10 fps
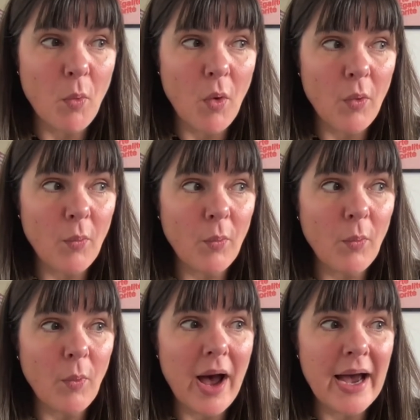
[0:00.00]
What
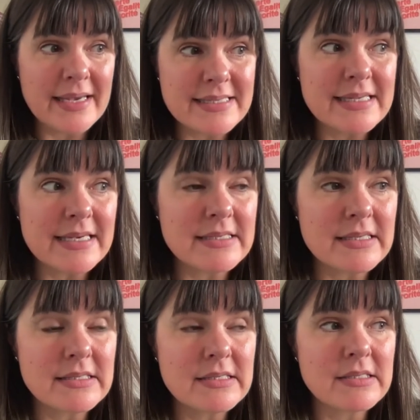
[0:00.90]
I see as
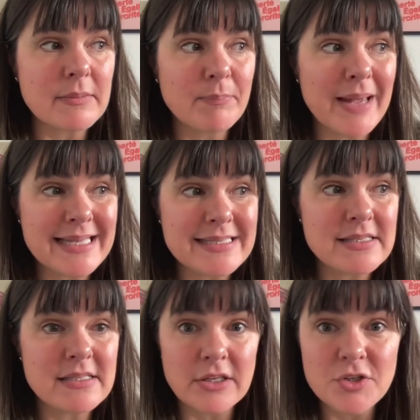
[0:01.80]
a better
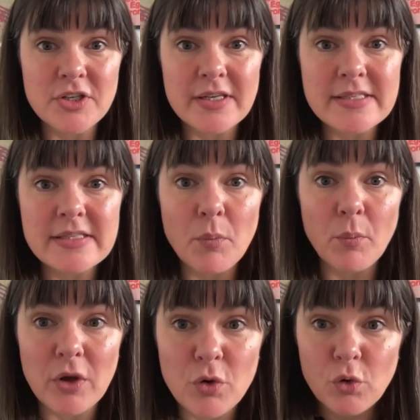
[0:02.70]
solution is that
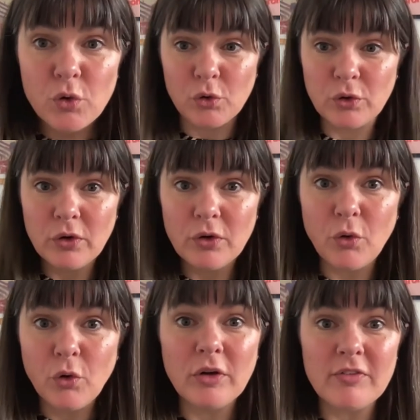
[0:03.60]
we all
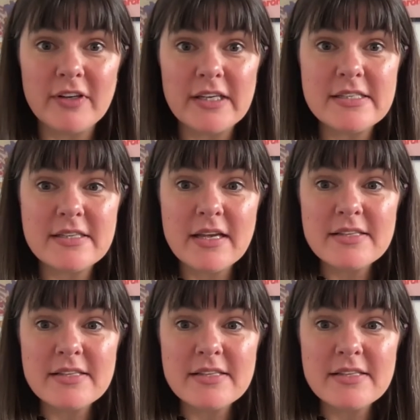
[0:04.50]
of us